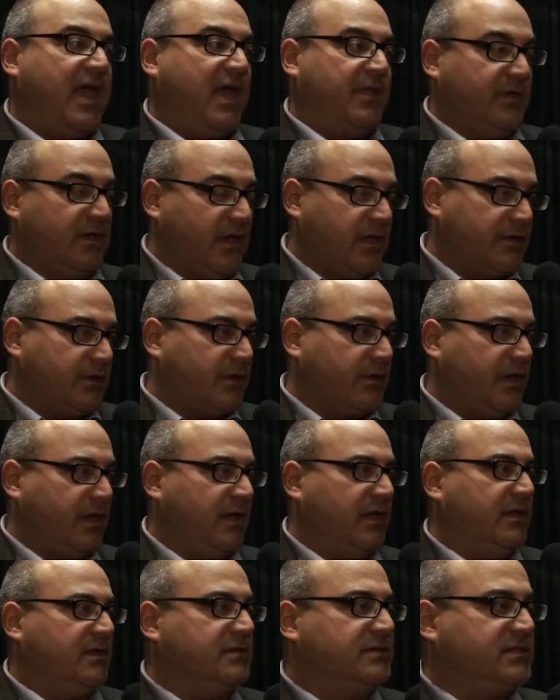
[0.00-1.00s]
And the other
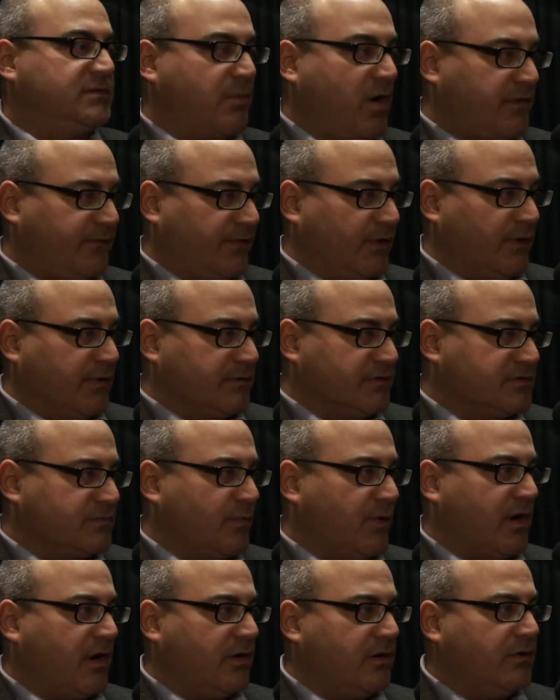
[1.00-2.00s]
is smartphones,
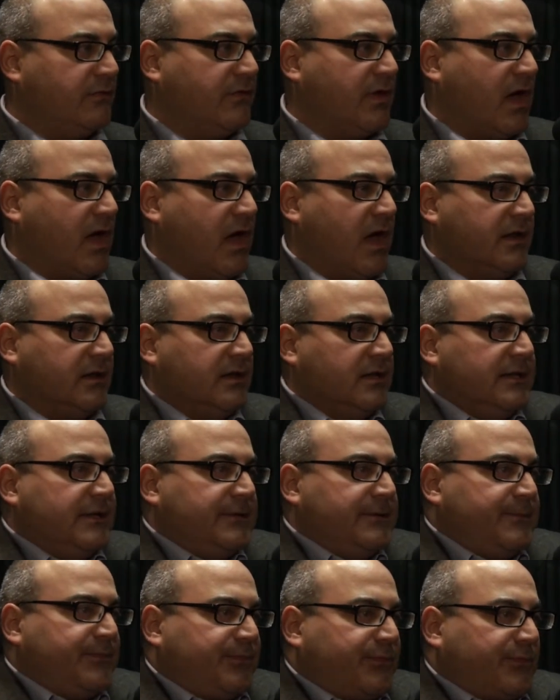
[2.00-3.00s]
where you've got
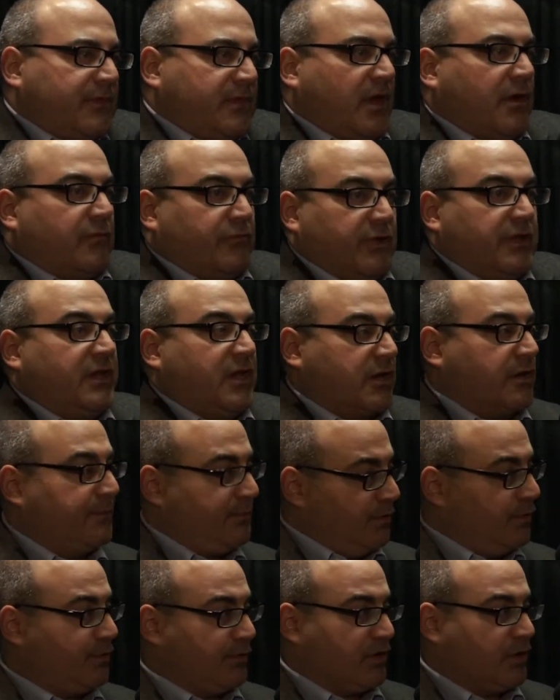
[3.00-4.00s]
really a
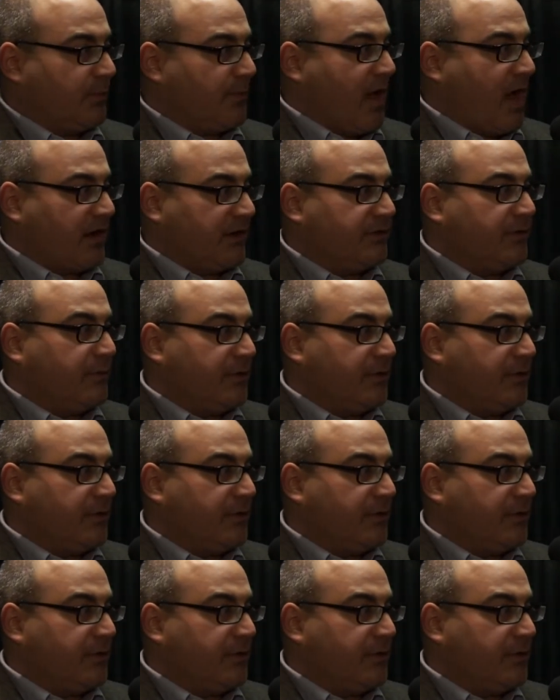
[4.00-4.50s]
computer in your pocket.